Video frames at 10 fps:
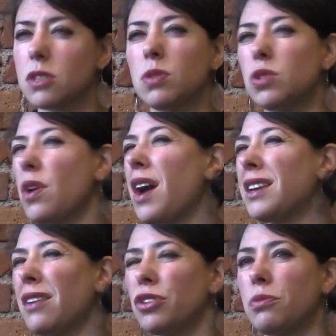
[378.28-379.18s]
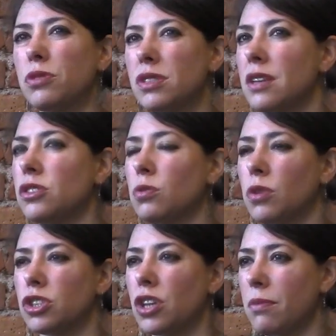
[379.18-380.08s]
we try never to present a
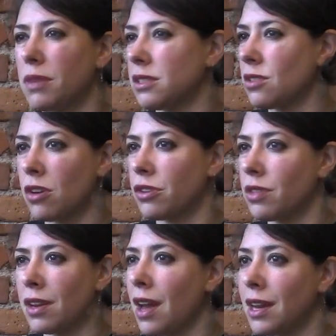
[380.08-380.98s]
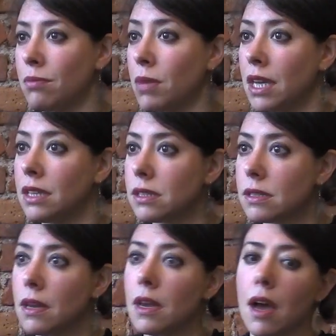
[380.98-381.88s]
workshop that's longer than 90
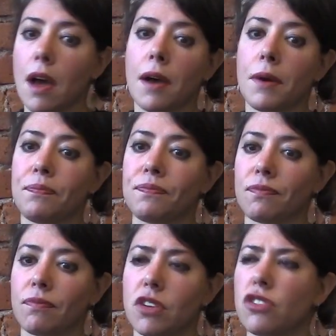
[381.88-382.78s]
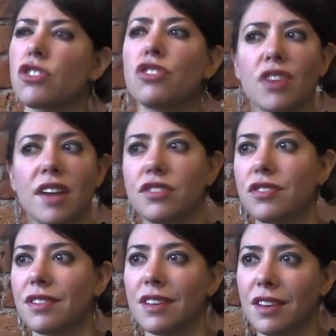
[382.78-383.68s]
minutes, just because
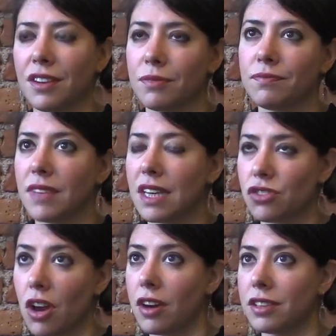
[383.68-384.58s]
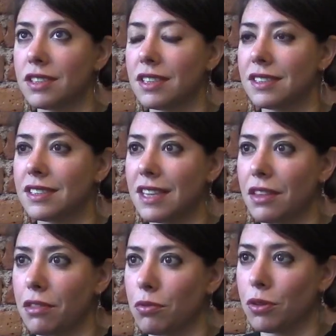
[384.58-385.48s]
that's, it's hard to
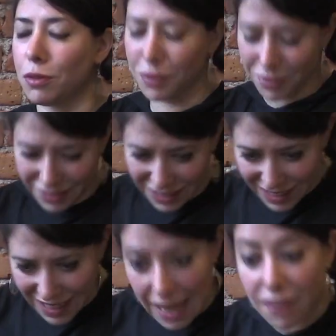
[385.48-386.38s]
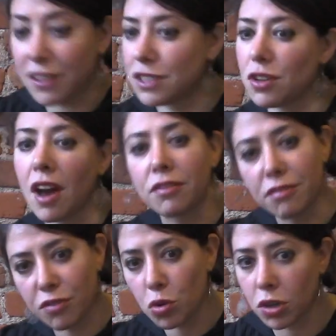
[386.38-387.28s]
sit through if it's
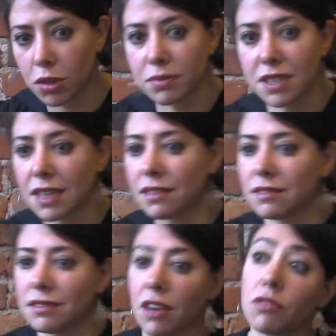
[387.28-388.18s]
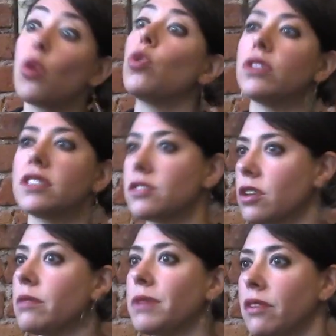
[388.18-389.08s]
unformed, and of course it's
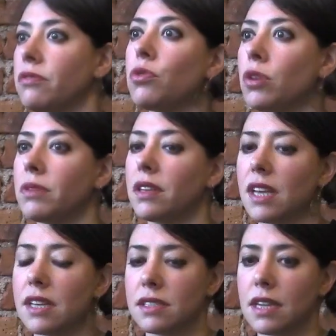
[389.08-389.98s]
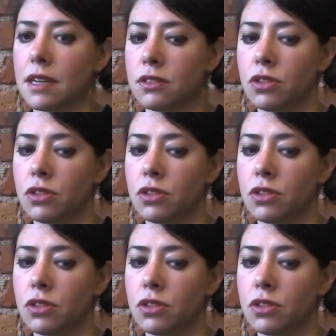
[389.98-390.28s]
going to be unformed at that stage.